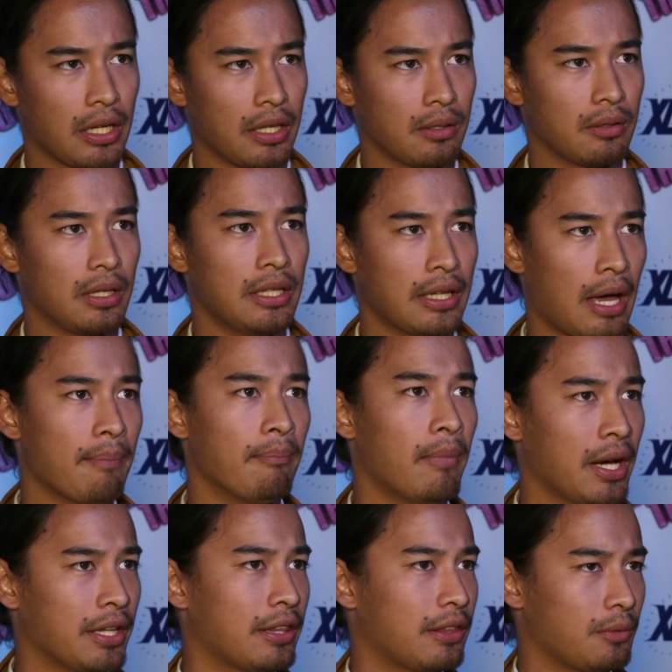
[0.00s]
And in that
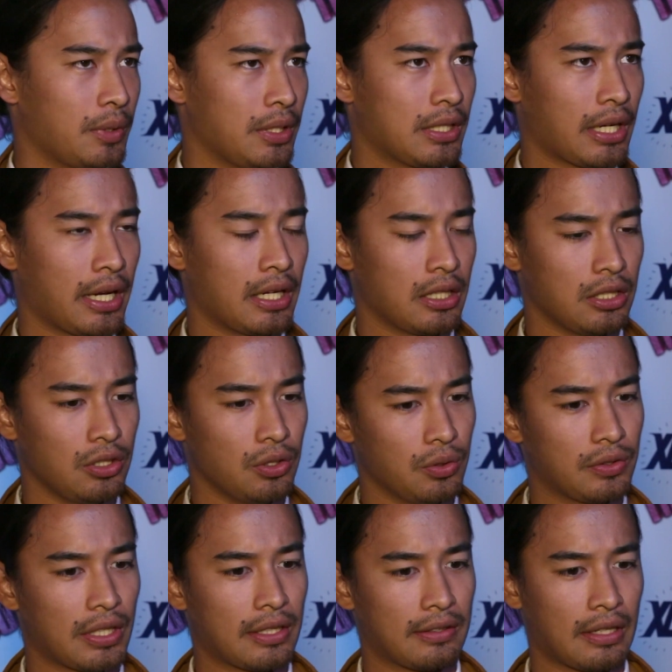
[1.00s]
month, we kind of
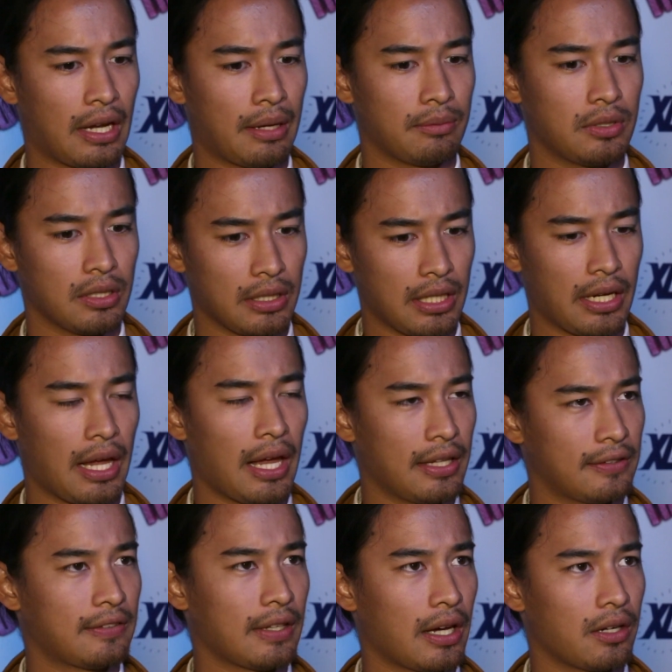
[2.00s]
used that time to get a
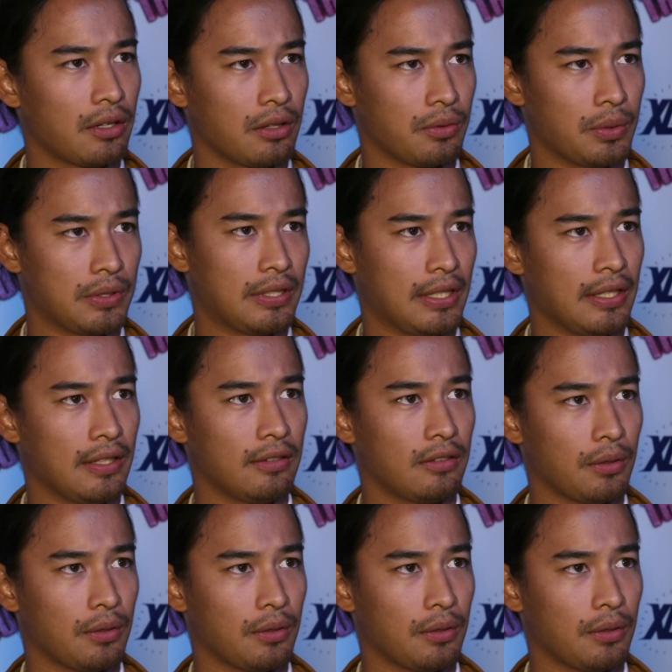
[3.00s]
head start on the routine,